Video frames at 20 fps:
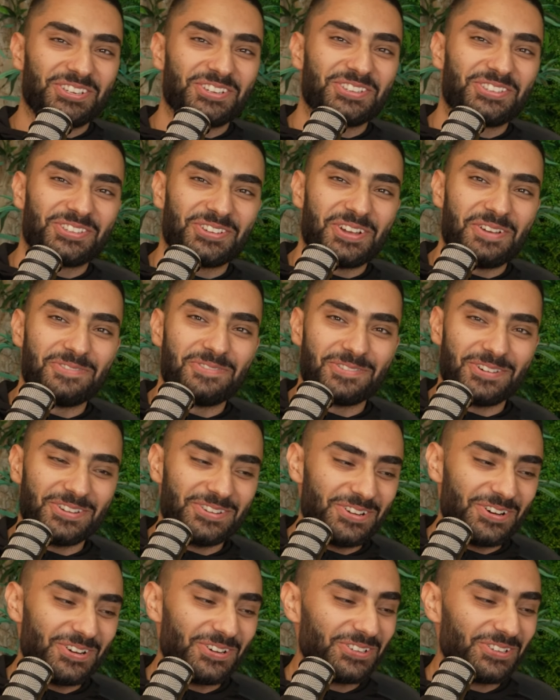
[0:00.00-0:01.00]
just so
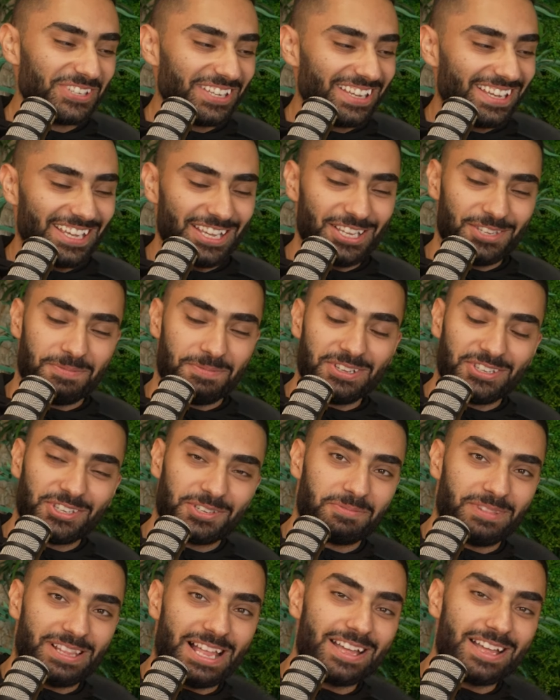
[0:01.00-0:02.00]
everyone knows, he's been
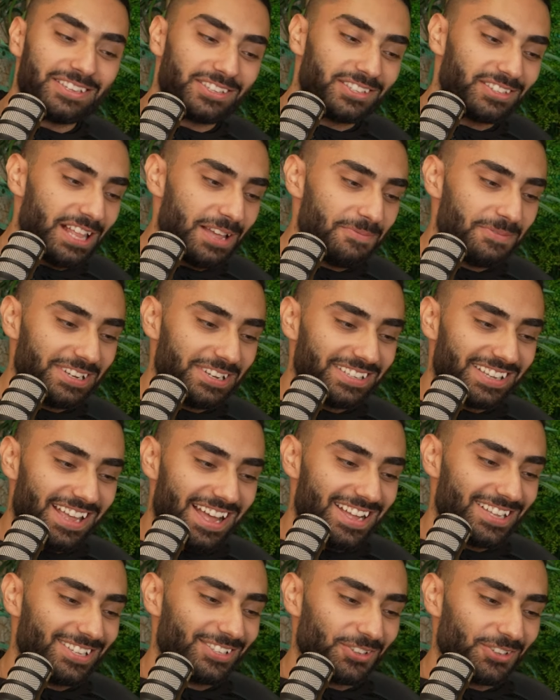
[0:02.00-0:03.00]
slamming his
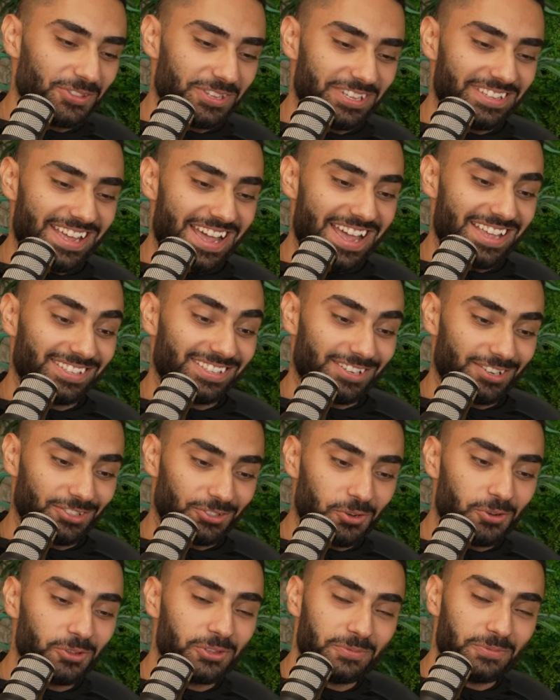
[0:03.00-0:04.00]
hands on the desk, and I
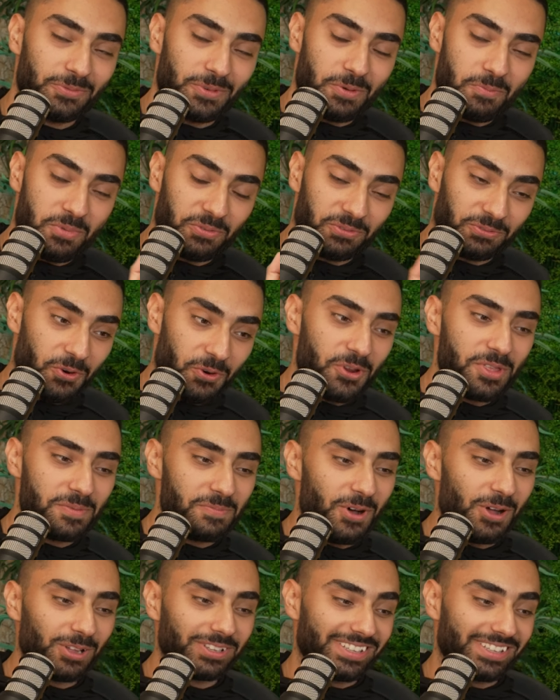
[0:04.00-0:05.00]
told him before the
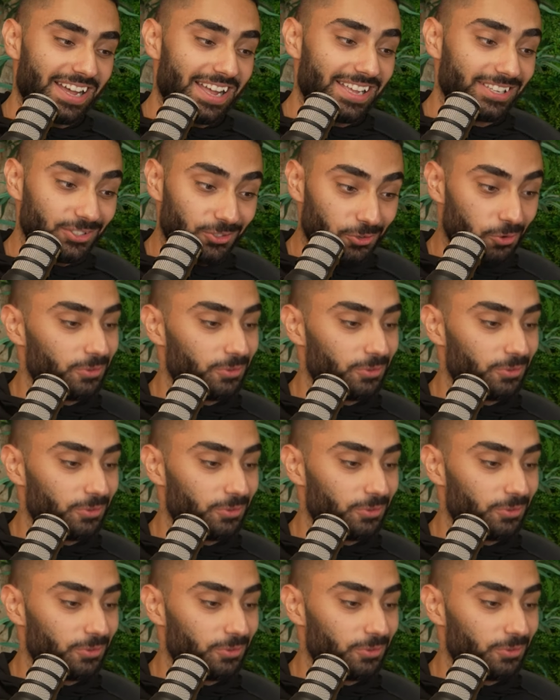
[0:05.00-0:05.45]
podcast,